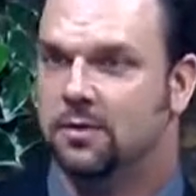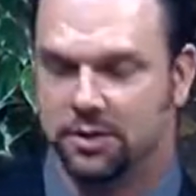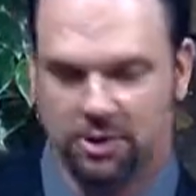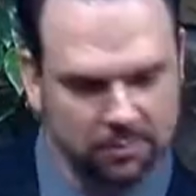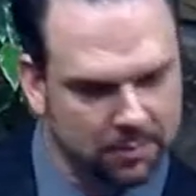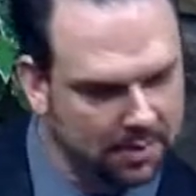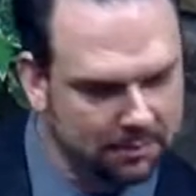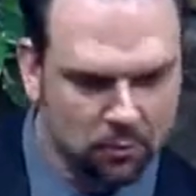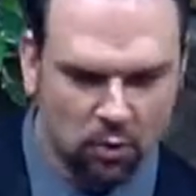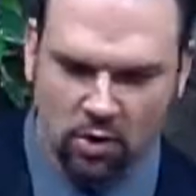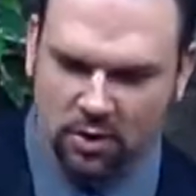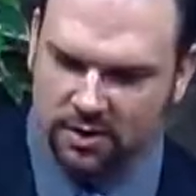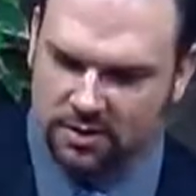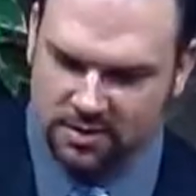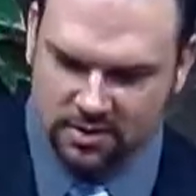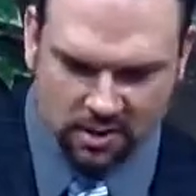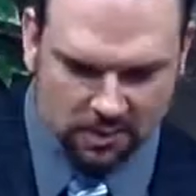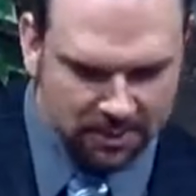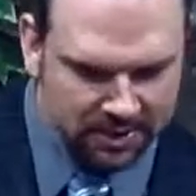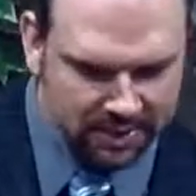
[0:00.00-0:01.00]
You'll be more
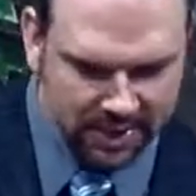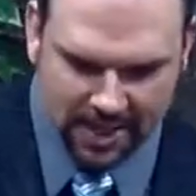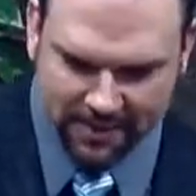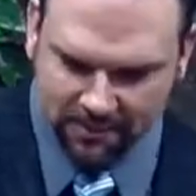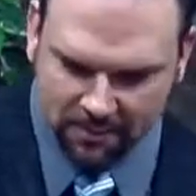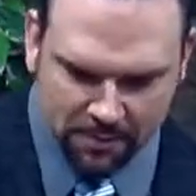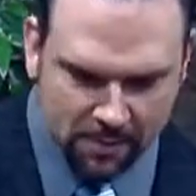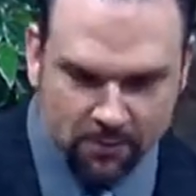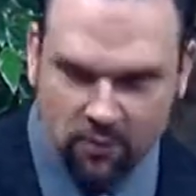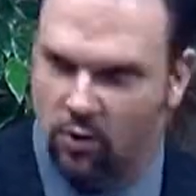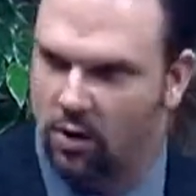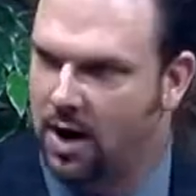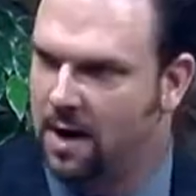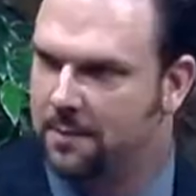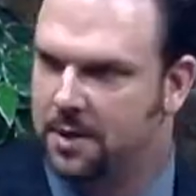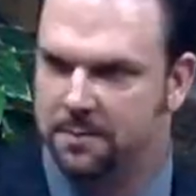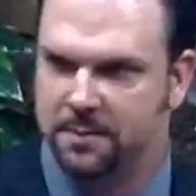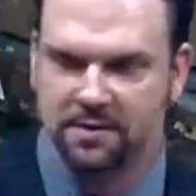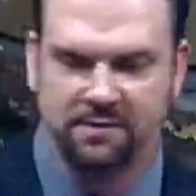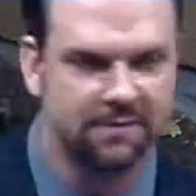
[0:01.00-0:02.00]
determined than ever before.
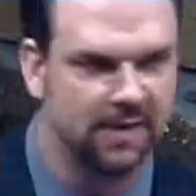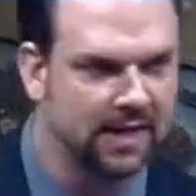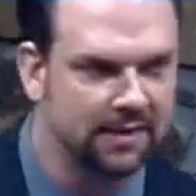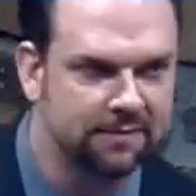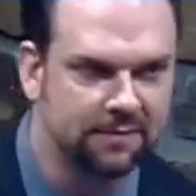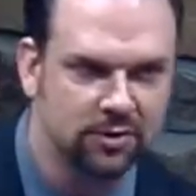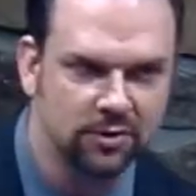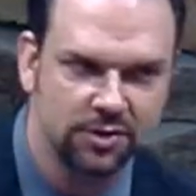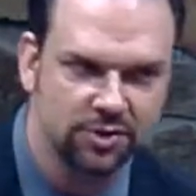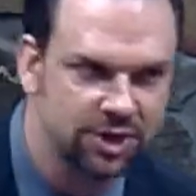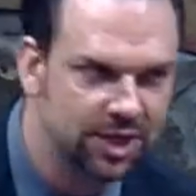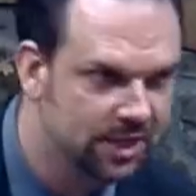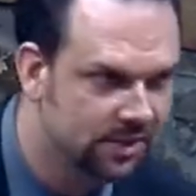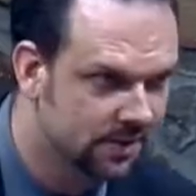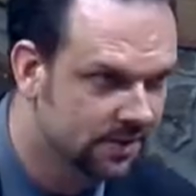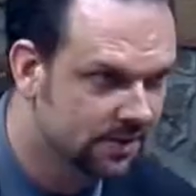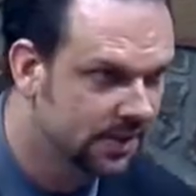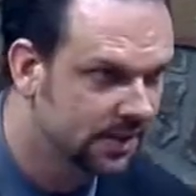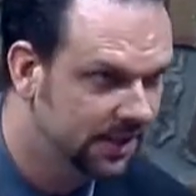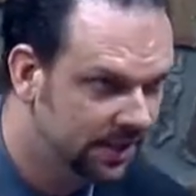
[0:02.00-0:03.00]
I'm gonna be faithful to
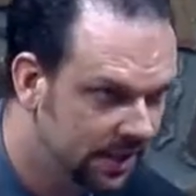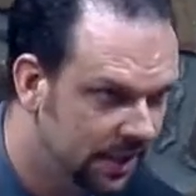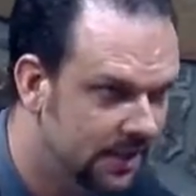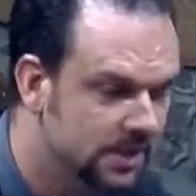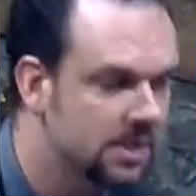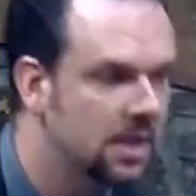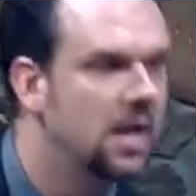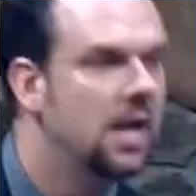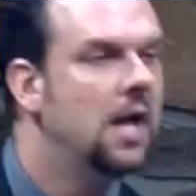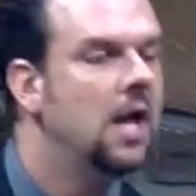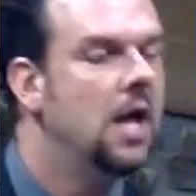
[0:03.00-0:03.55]
Jesus in this.